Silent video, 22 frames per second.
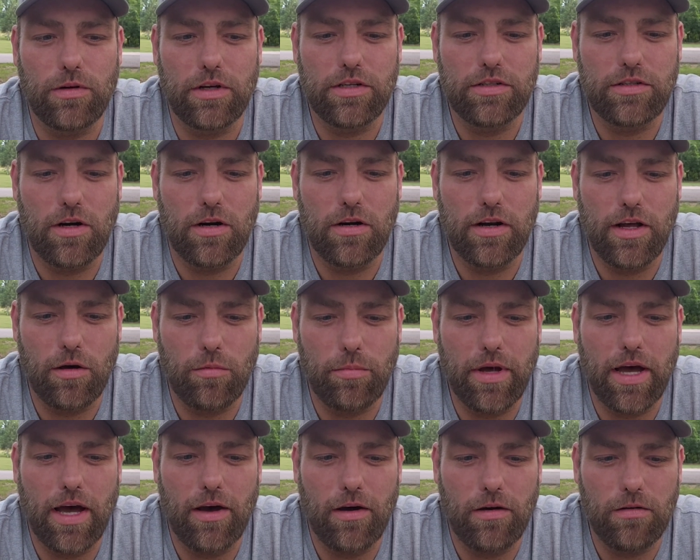I started to help
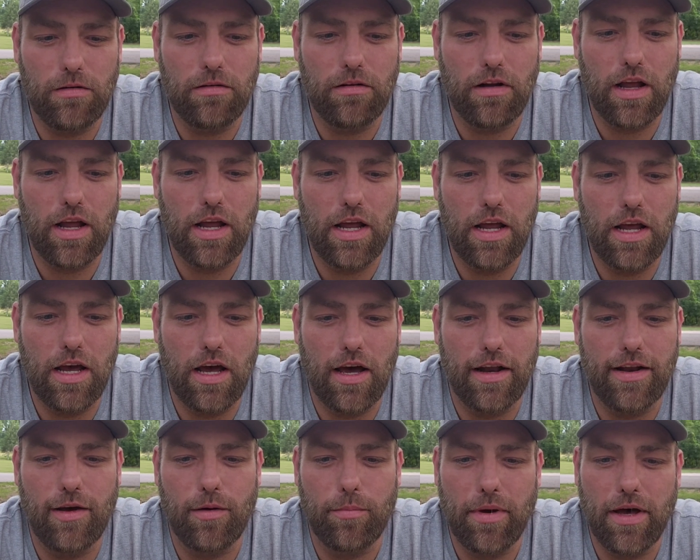out, and
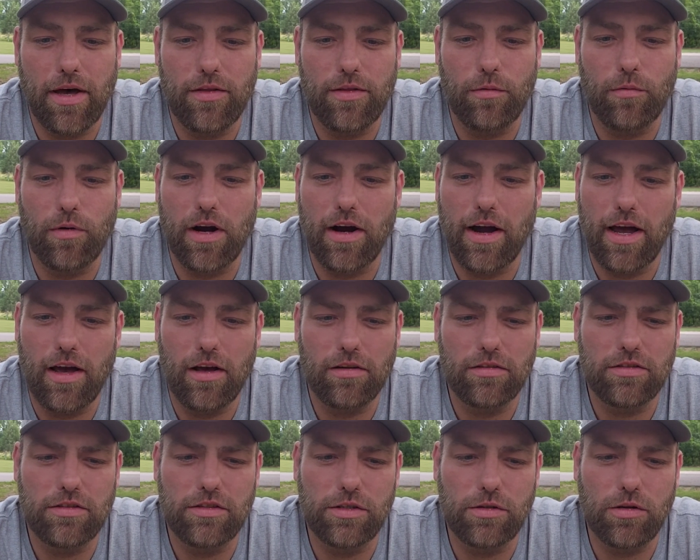I'd help out in the
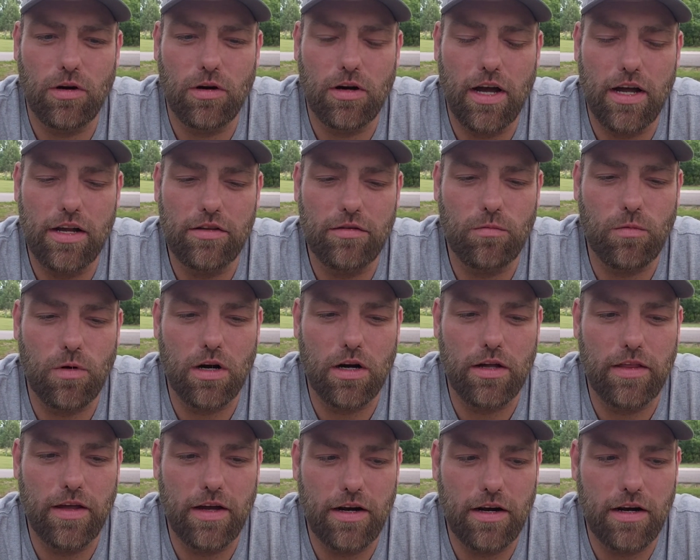warehouse and do all kinds of
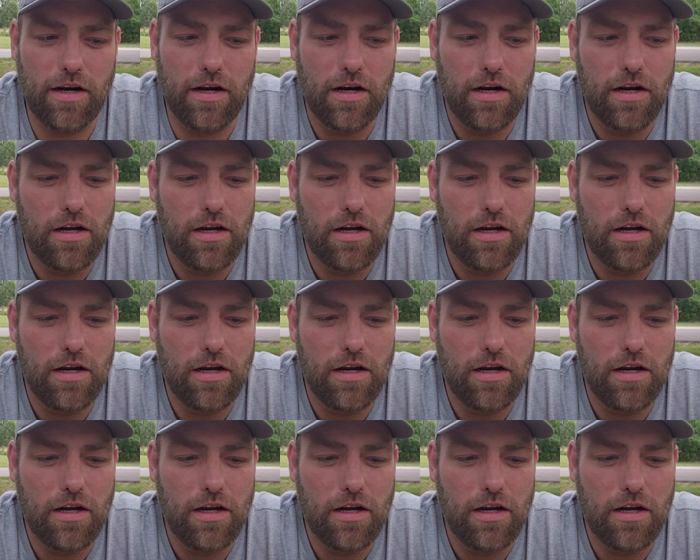work there.